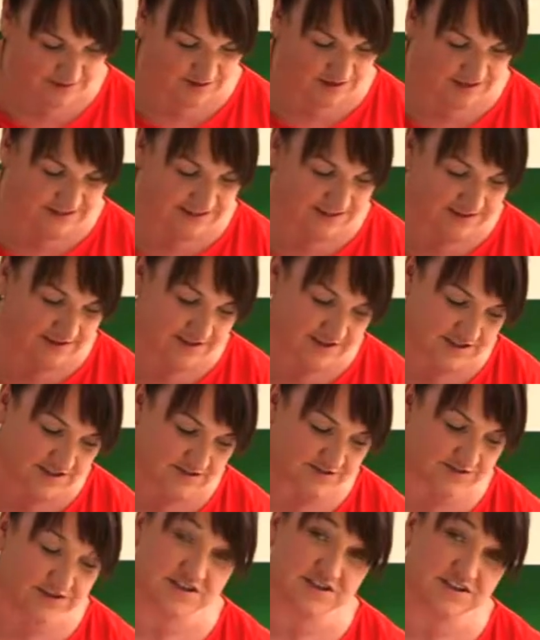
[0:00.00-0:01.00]
So just
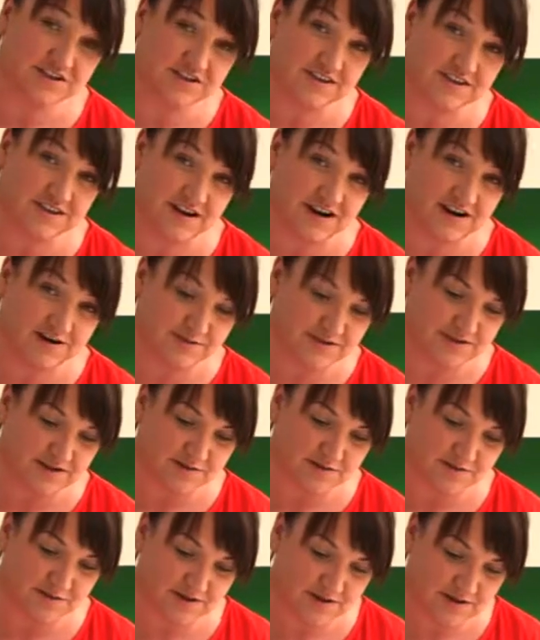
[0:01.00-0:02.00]
scrunch the herbs
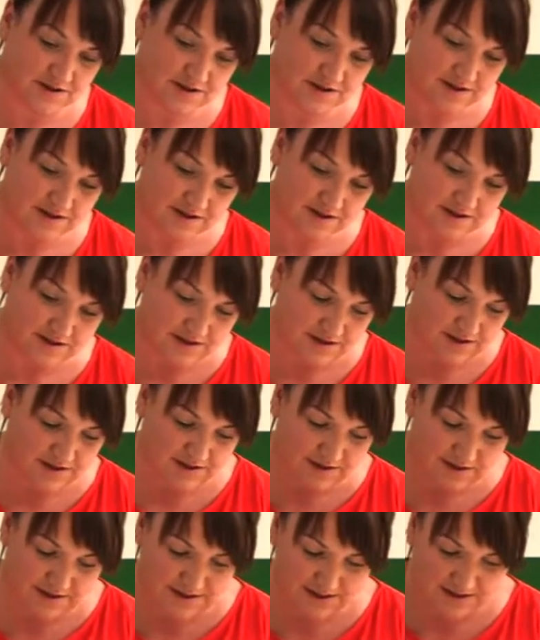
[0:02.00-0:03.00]
up
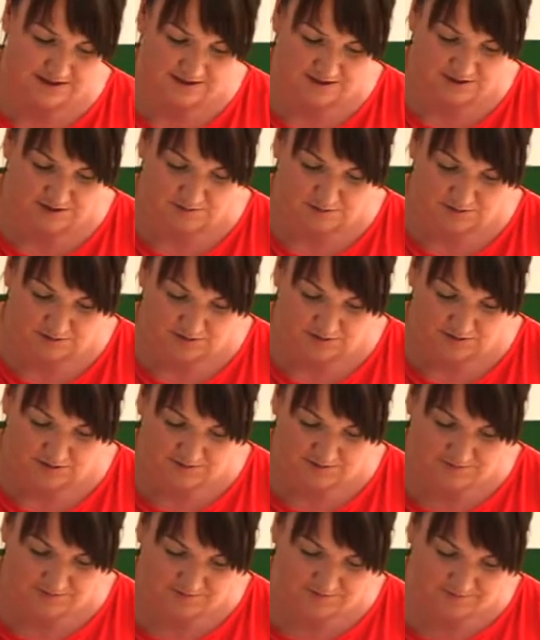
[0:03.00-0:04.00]
into a
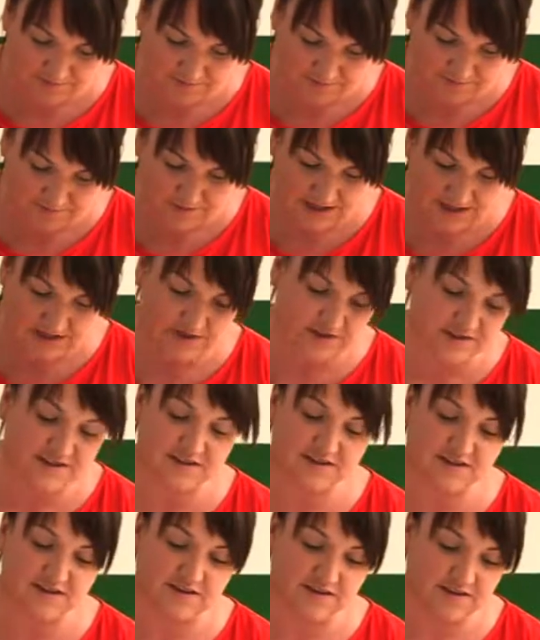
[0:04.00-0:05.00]
ball and
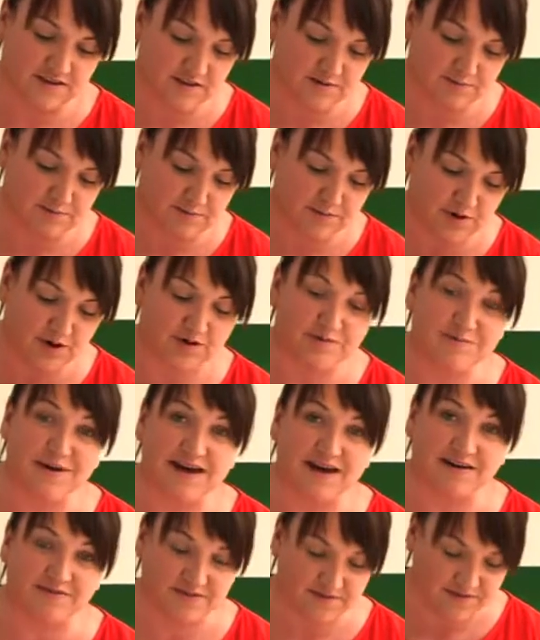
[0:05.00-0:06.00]
using the bottom
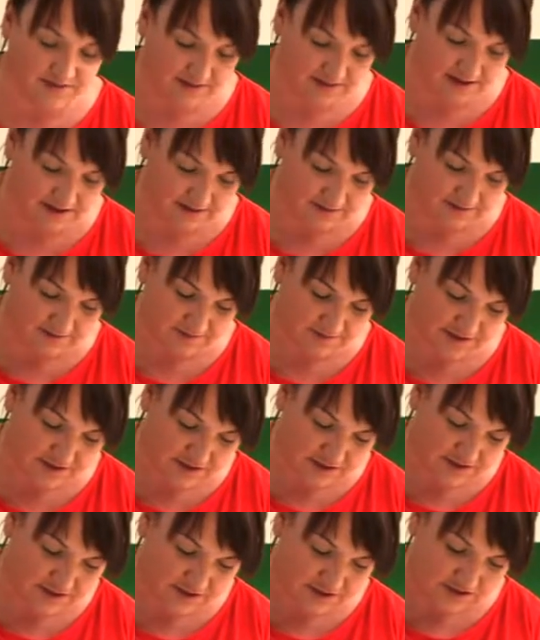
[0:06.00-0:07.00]
half of the knife,
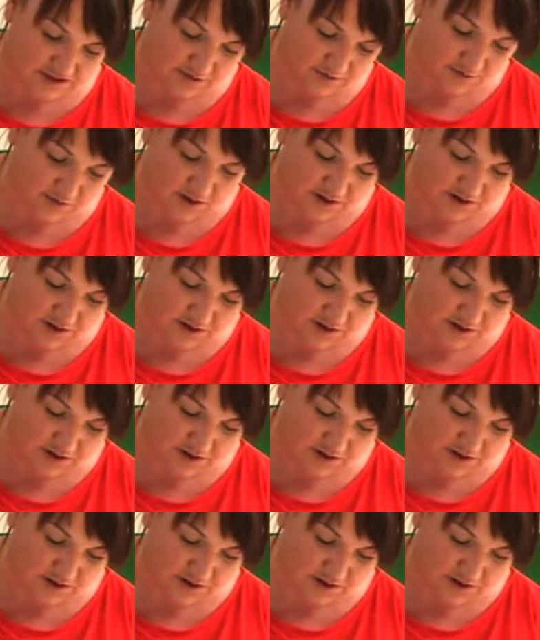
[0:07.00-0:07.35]
just